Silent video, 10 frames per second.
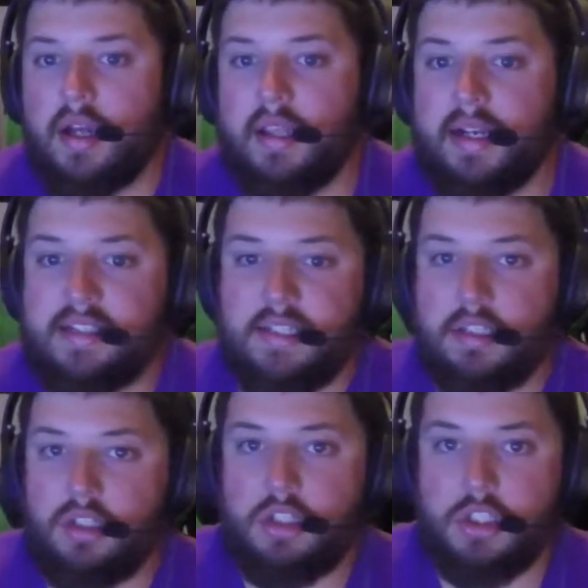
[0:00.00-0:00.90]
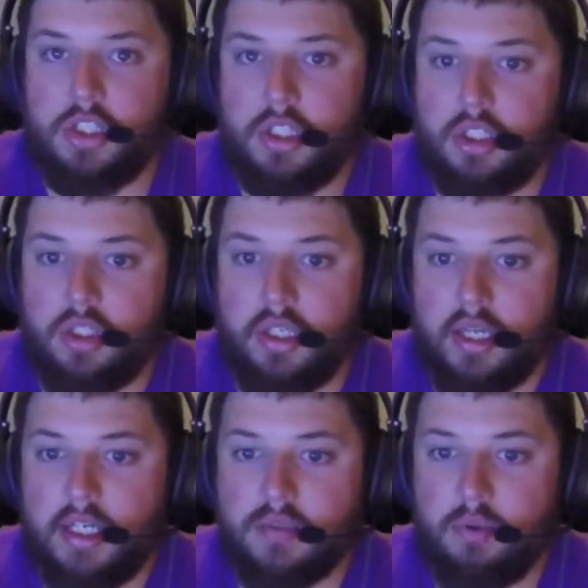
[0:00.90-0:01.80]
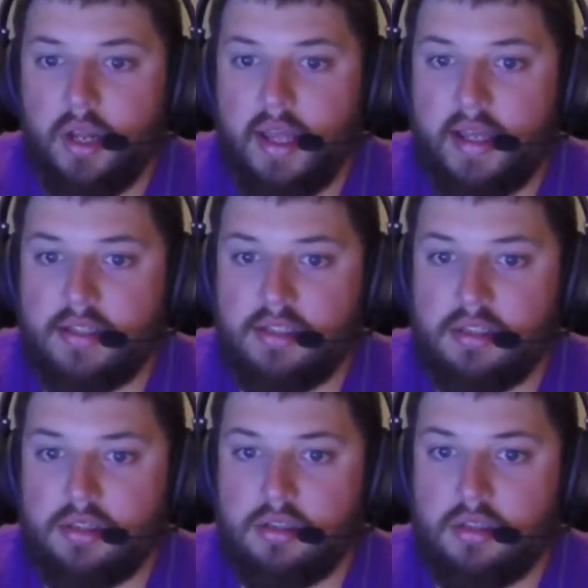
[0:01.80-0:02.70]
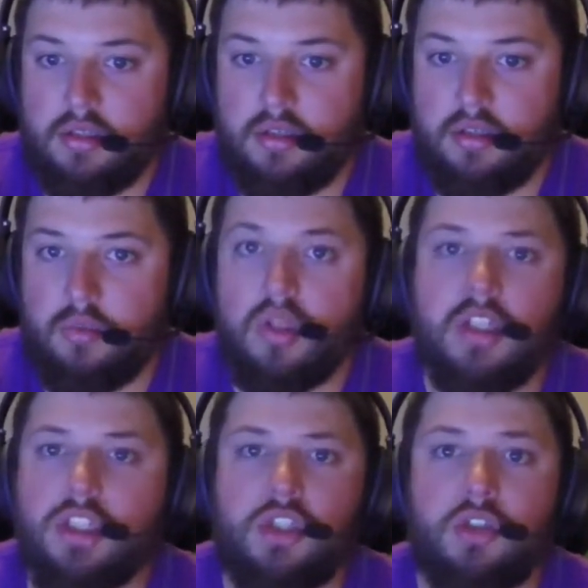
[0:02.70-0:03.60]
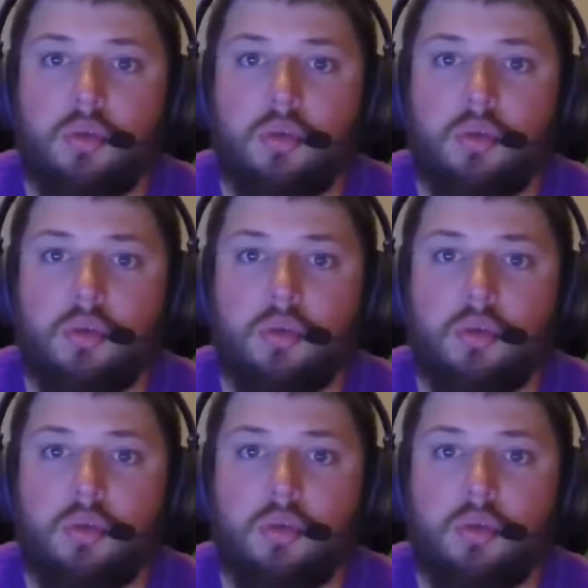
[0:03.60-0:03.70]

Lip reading: like I said, you're just going to click Export As. Well, let's just do